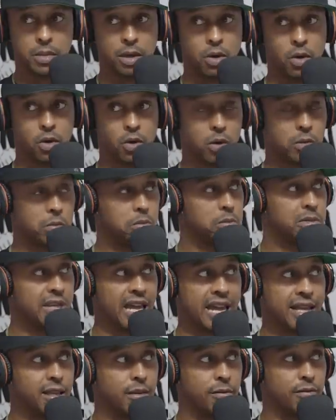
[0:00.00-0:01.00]
Hold on.
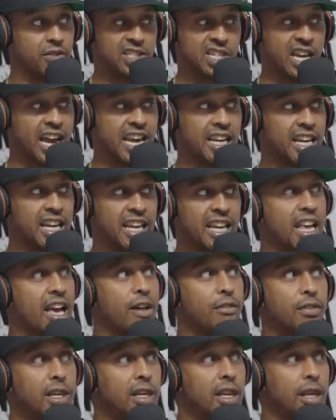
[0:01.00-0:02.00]
That the vagina could
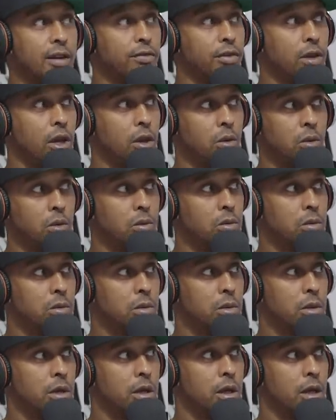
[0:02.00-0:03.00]
ever give you.
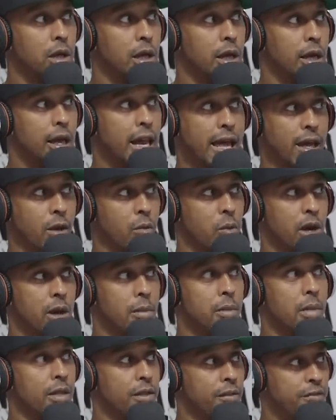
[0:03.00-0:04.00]
Like when a
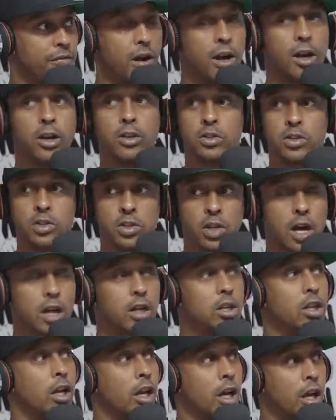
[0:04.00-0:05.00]
motherfucker
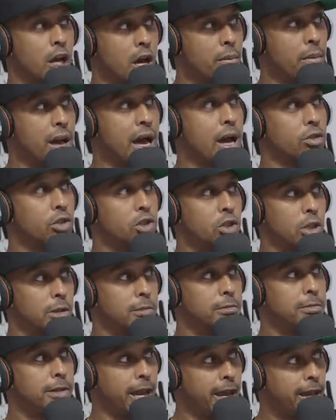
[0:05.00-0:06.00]
suck to come out your
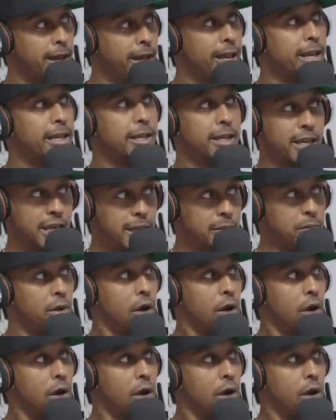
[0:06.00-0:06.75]
dick and keep